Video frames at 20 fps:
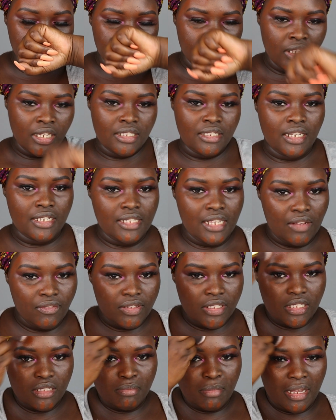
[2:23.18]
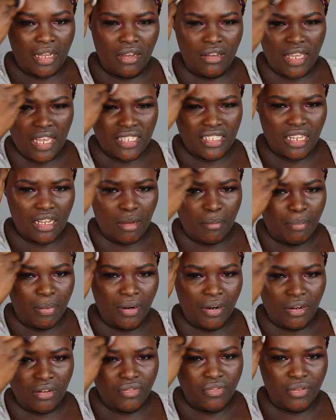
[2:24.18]
It does have a smell. It has like a
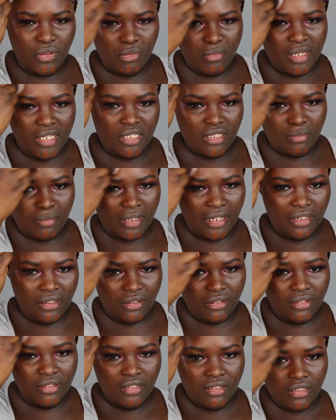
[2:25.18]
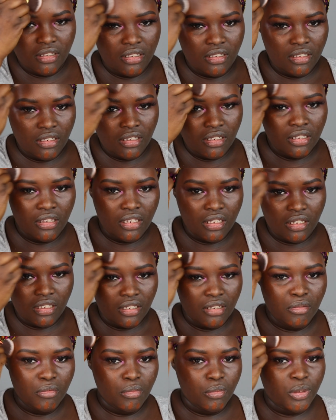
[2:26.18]
perfumey smell,
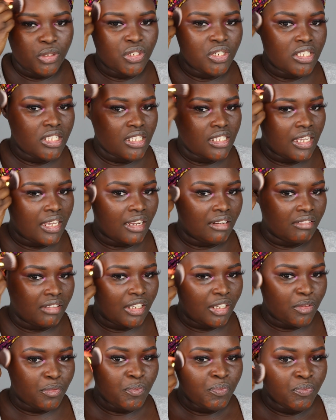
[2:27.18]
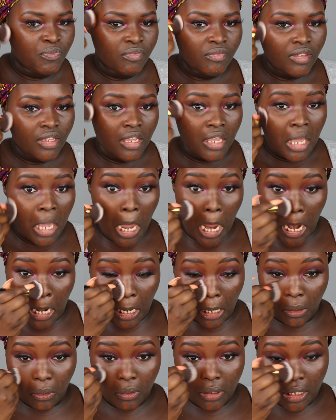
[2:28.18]
which is scary.
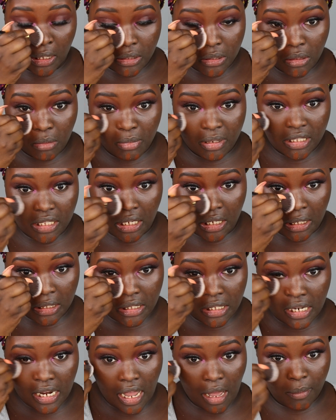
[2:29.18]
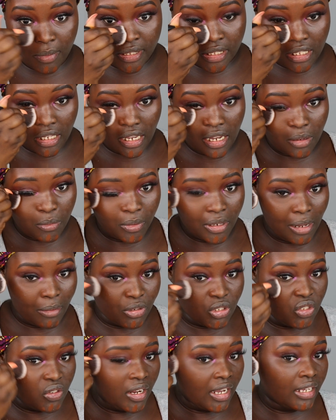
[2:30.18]
I know y'all saw me say yesterday I was scared when I
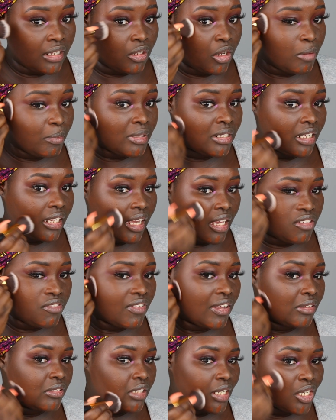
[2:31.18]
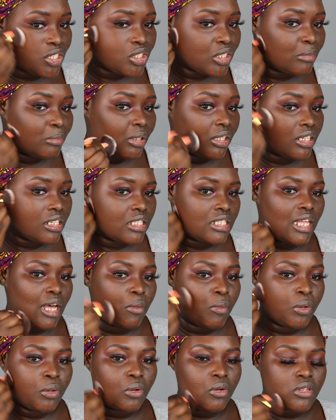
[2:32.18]
was trying the Urban Decay foundation because that
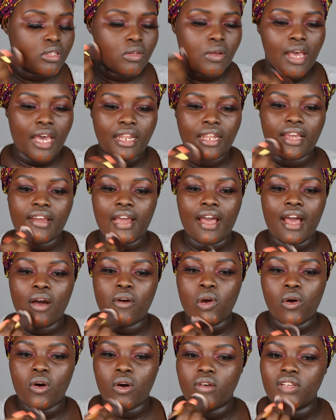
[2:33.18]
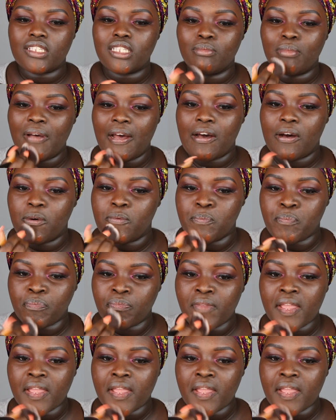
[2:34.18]
one also had like an alcohol smell.